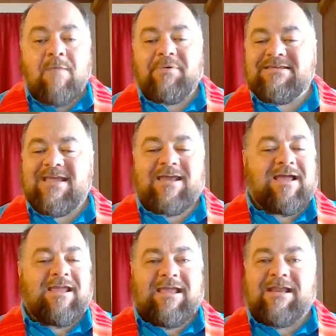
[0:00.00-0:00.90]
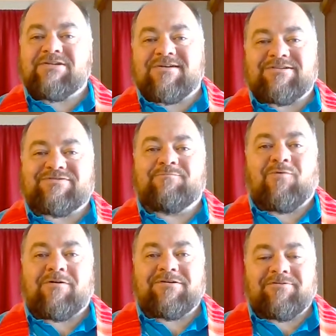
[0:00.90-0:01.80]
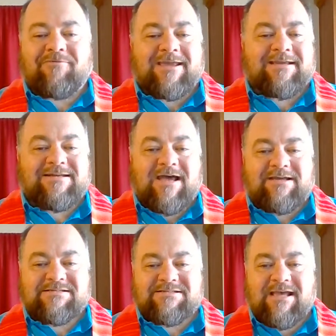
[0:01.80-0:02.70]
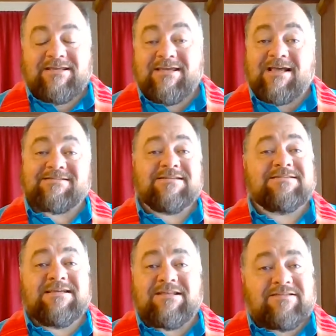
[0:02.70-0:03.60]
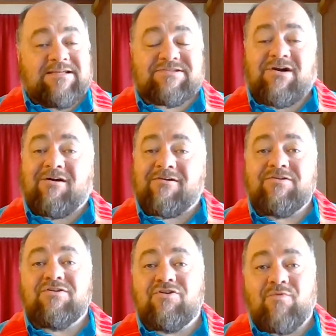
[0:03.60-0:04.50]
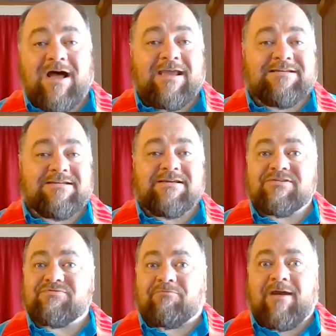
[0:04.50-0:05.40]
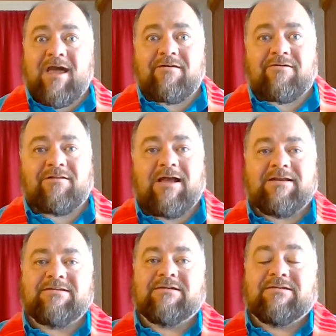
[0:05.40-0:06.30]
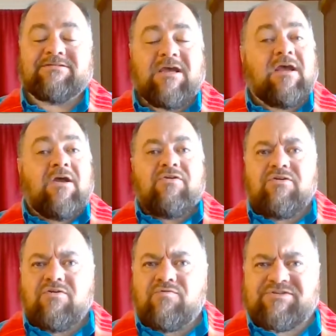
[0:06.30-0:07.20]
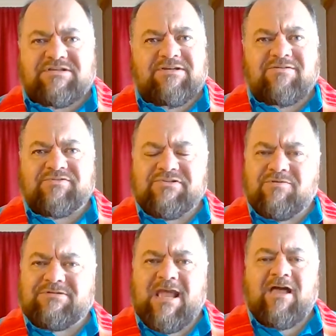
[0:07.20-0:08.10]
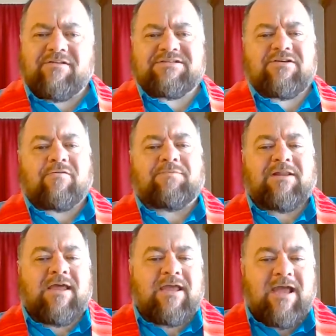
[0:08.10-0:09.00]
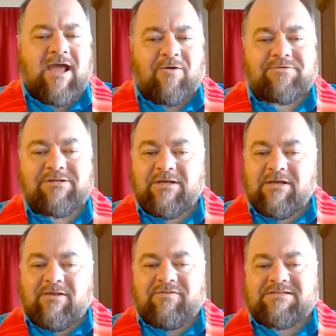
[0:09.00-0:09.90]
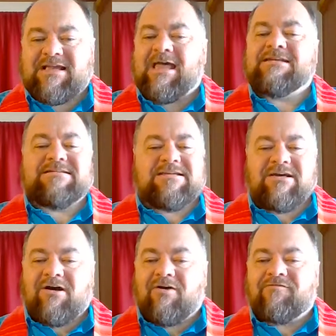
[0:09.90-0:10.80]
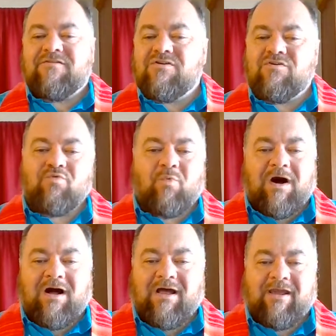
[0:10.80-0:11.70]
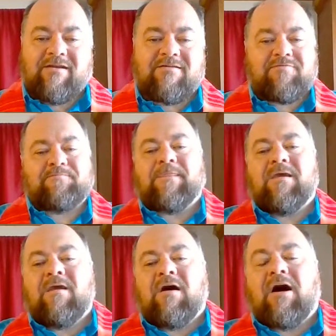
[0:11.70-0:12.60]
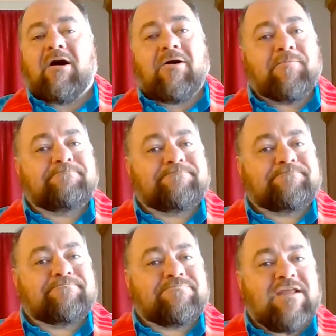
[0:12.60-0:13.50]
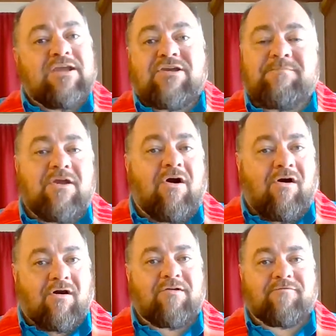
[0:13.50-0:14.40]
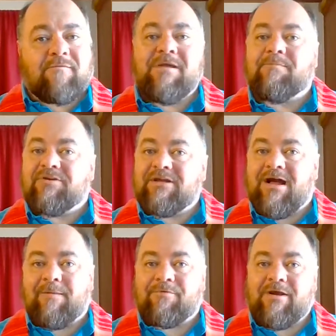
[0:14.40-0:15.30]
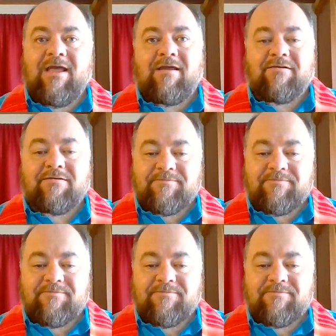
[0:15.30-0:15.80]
But yet, it is also important to recognize that, yes, indeed, these are new ideas, radical ideas, new skills, new talents that are playing out. This idea of new wine, um, it can be hard for people to comprehend.